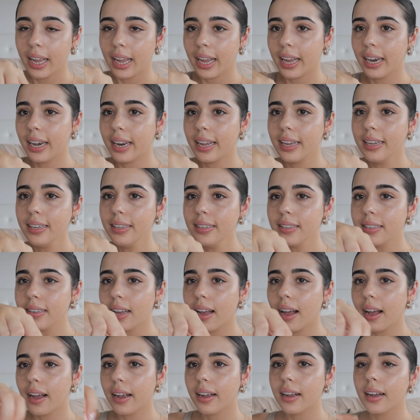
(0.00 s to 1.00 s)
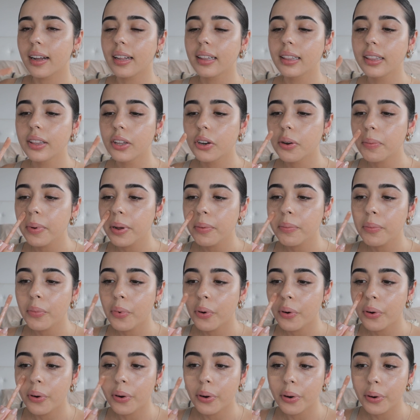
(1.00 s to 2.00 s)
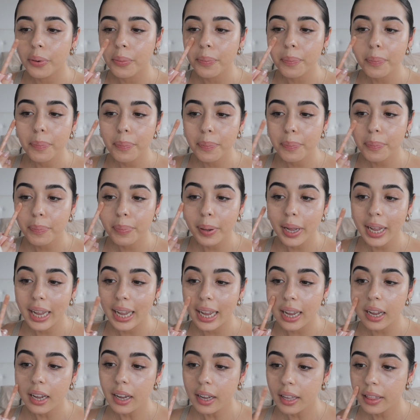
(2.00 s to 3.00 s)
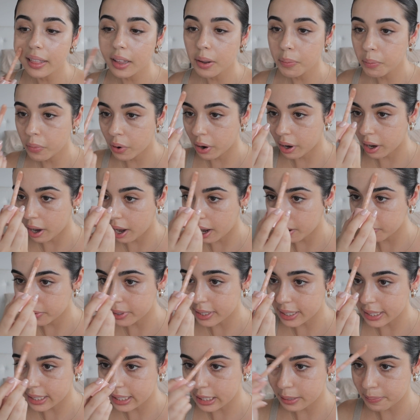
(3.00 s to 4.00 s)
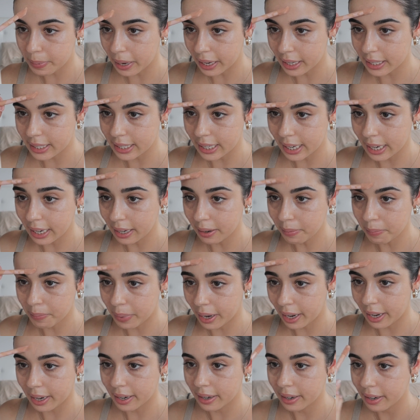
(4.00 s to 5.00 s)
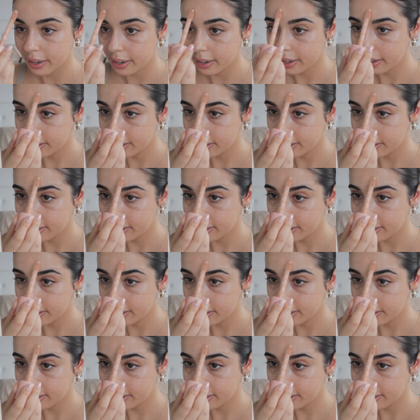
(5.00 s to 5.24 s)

It is like a little bit more pink than what I was expecting, but